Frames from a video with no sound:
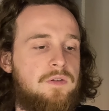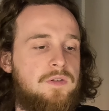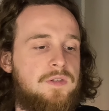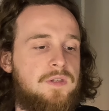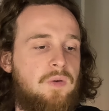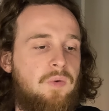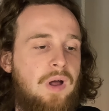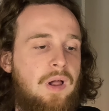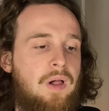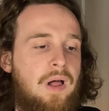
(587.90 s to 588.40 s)

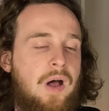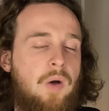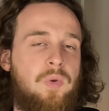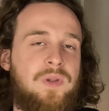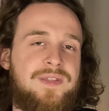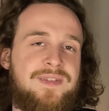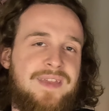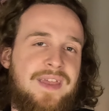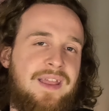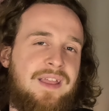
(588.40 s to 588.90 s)
So I, I will
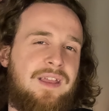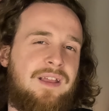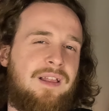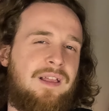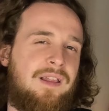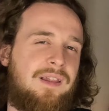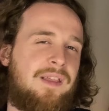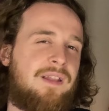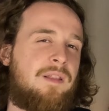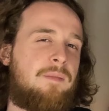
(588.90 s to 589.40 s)
take
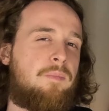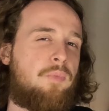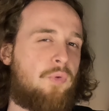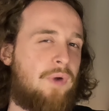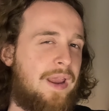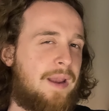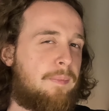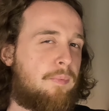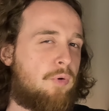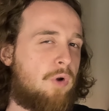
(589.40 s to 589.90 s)
a little
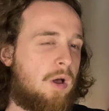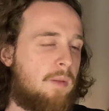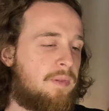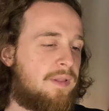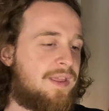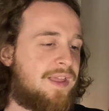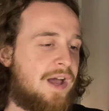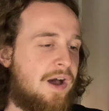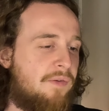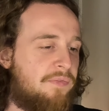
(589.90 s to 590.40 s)
break
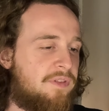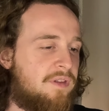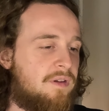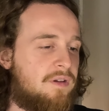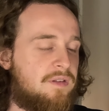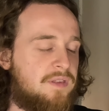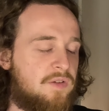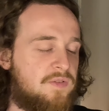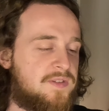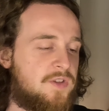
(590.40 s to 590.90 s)
probably after
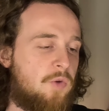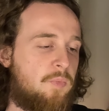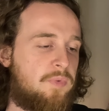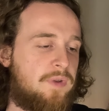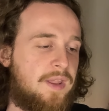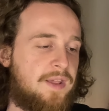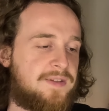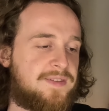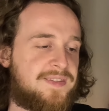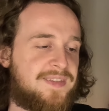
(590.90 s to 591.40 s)
those
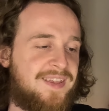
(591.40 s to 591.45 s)
openings.